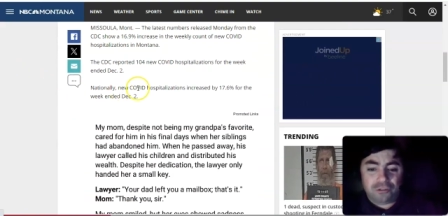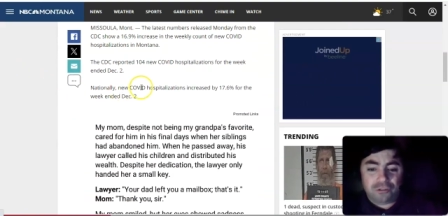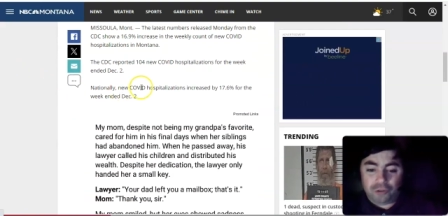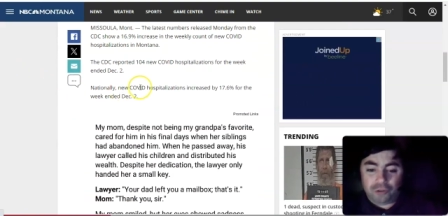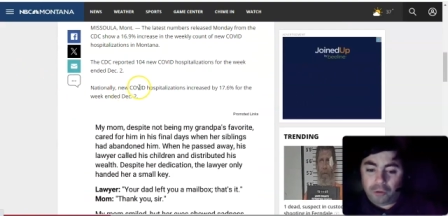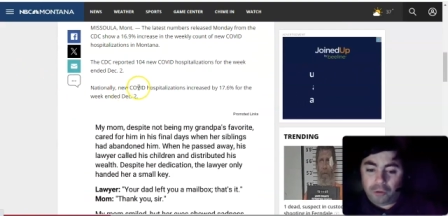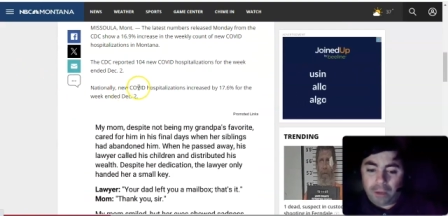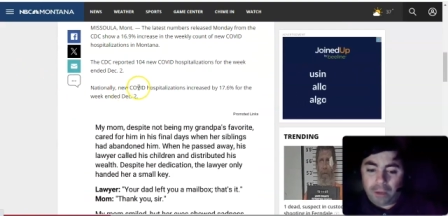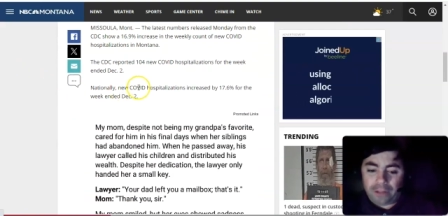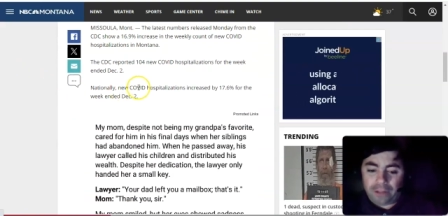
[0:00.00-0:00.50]

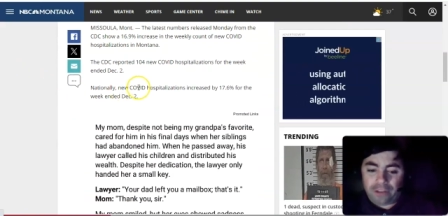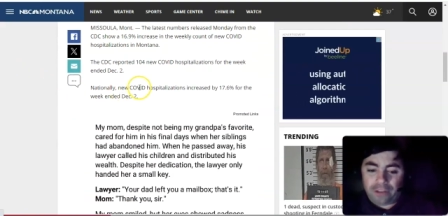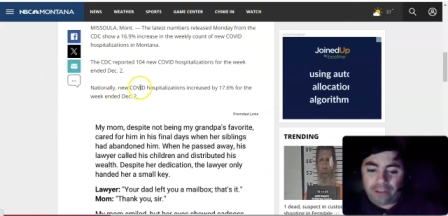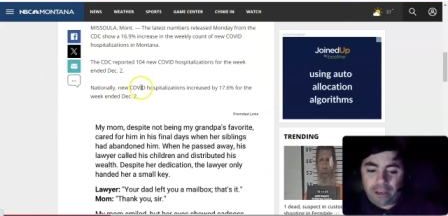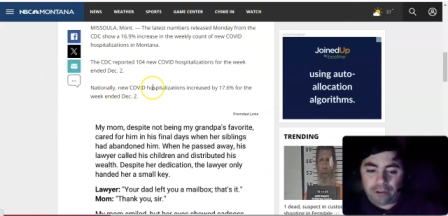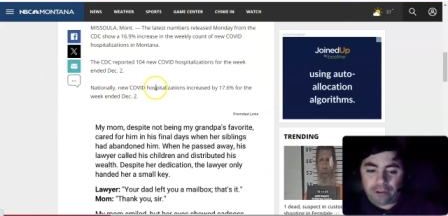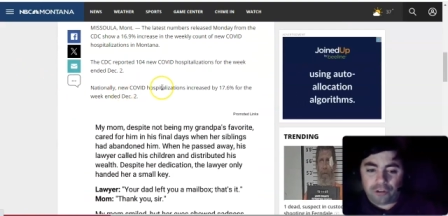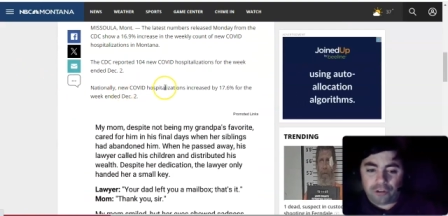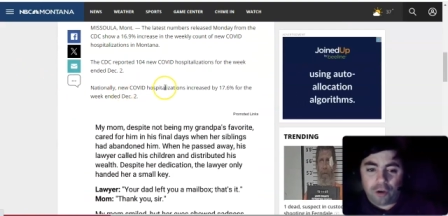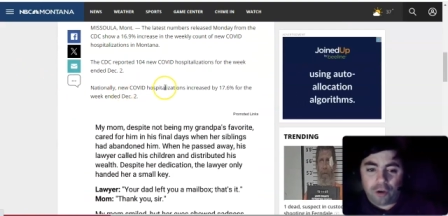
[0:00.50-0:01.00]
So
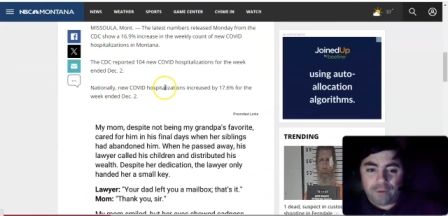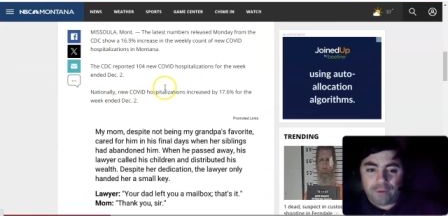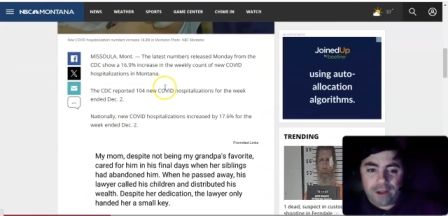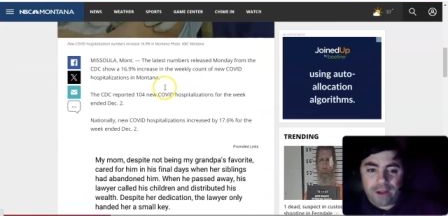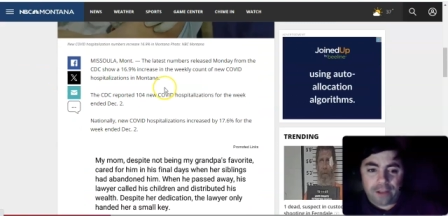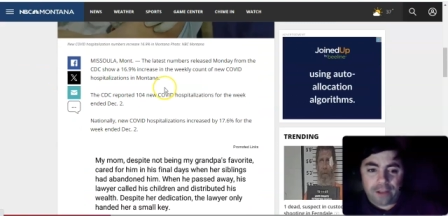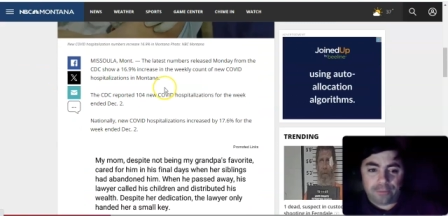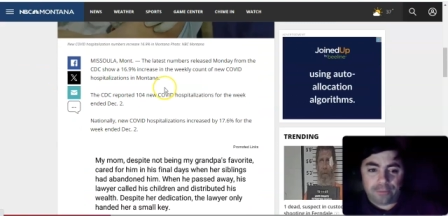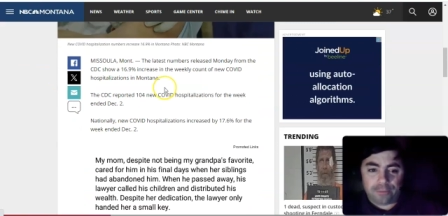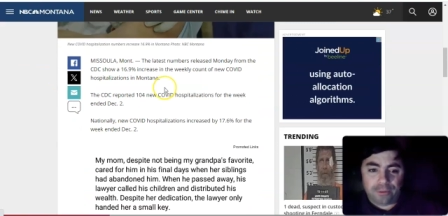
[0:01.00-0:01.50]
Montana's COVID
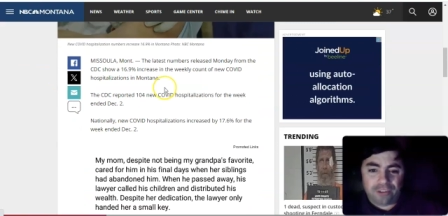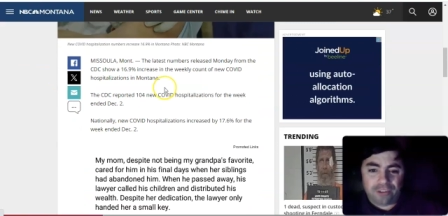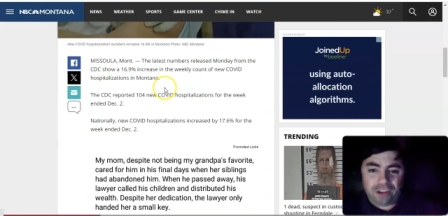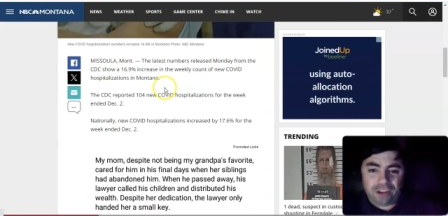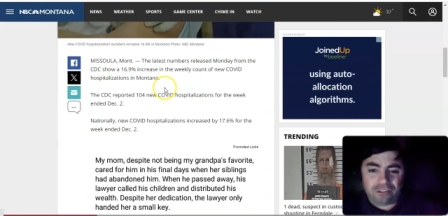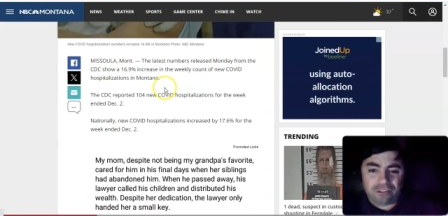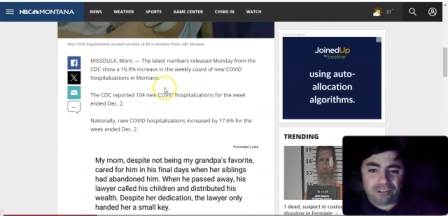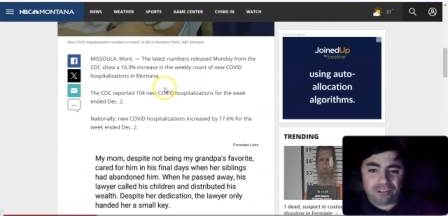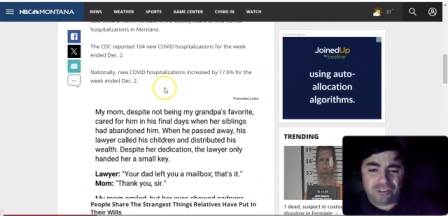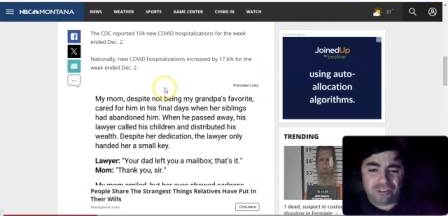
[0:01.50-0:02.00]

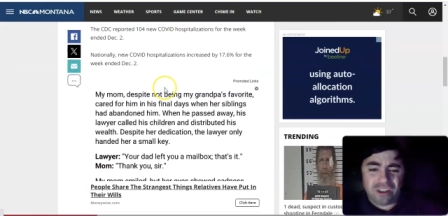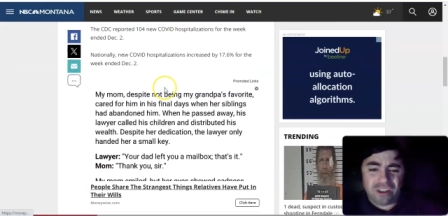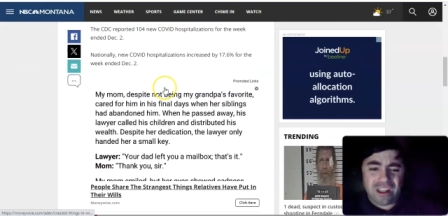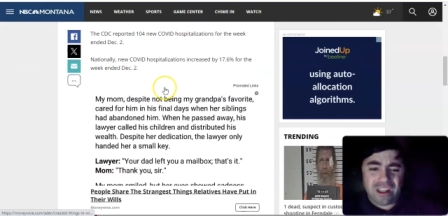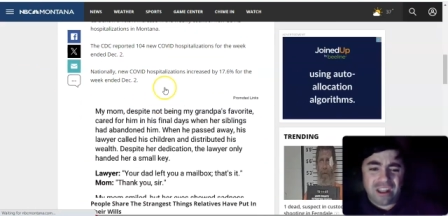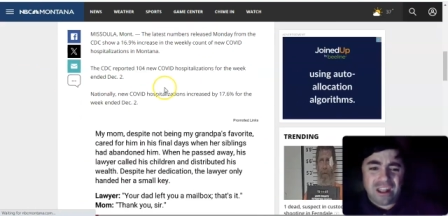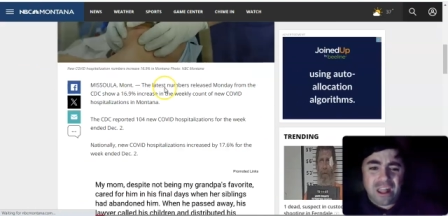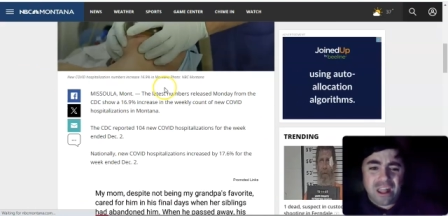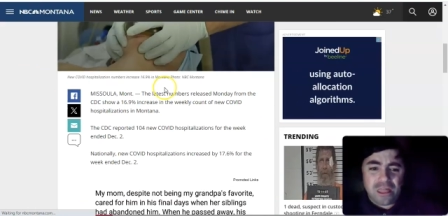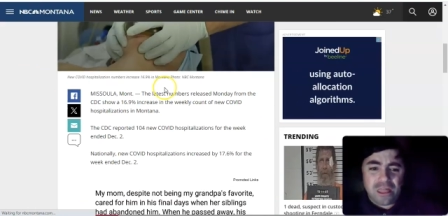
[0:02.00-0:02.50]
hospitalizations,
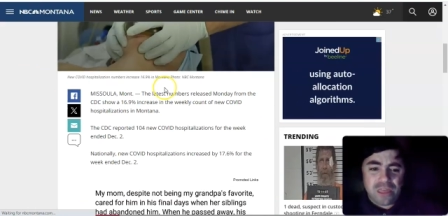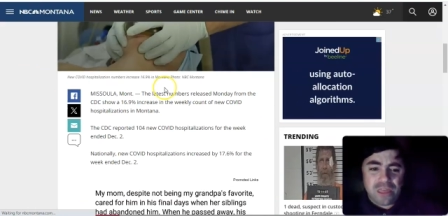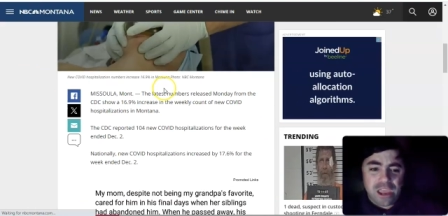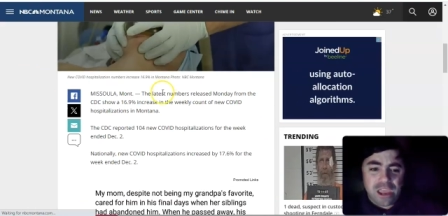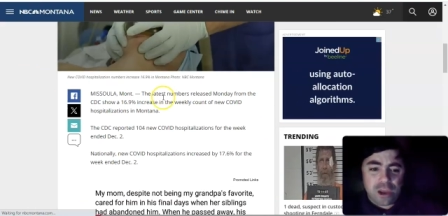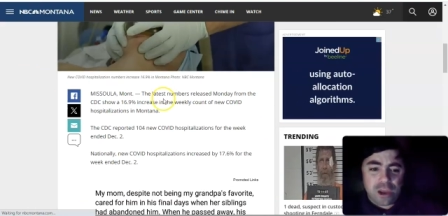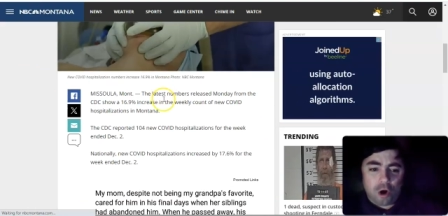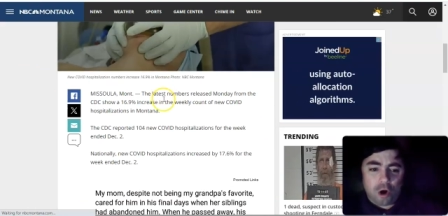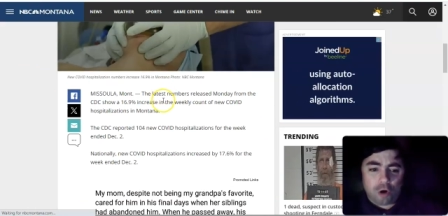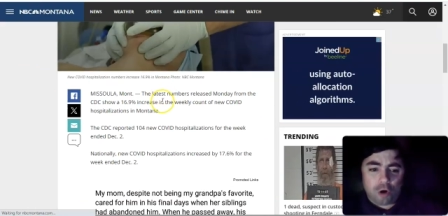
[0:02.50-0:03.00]

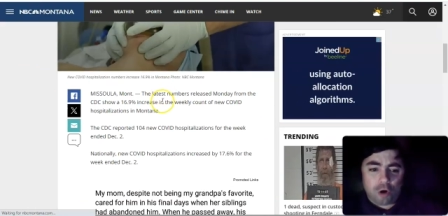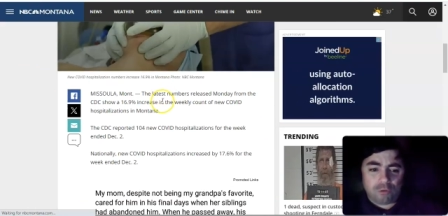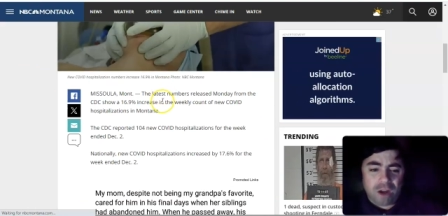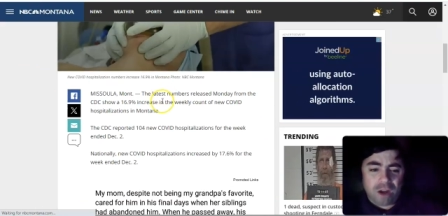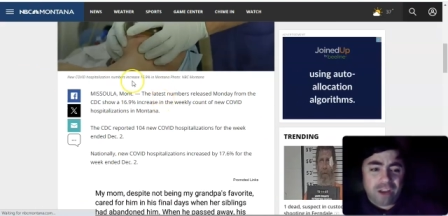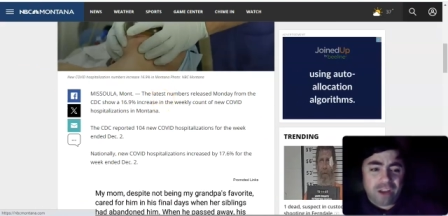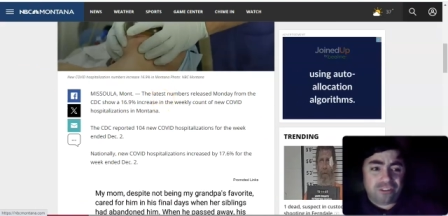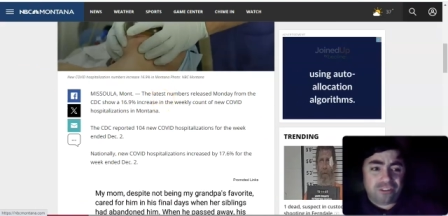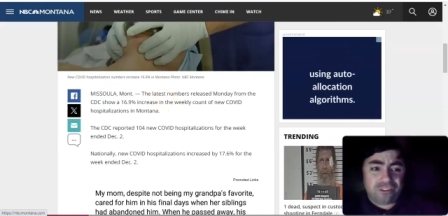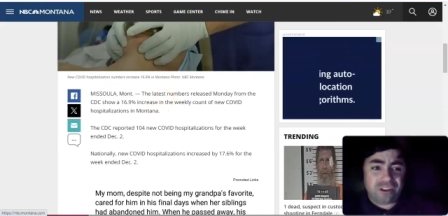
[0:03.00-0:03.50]
they are
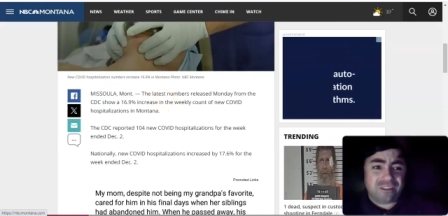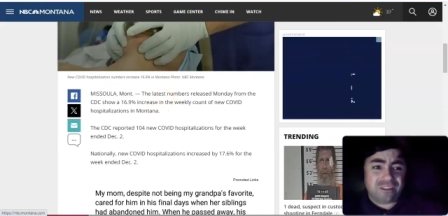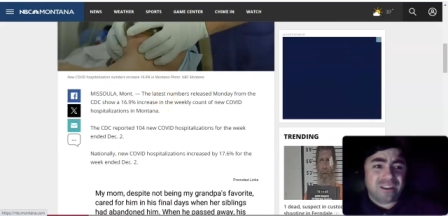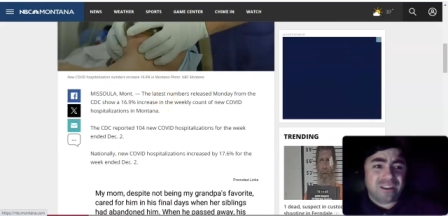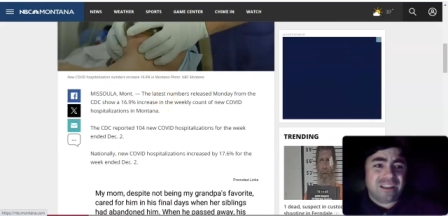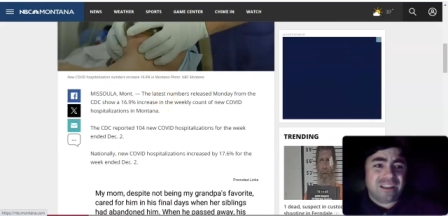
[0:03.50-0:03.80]
rising.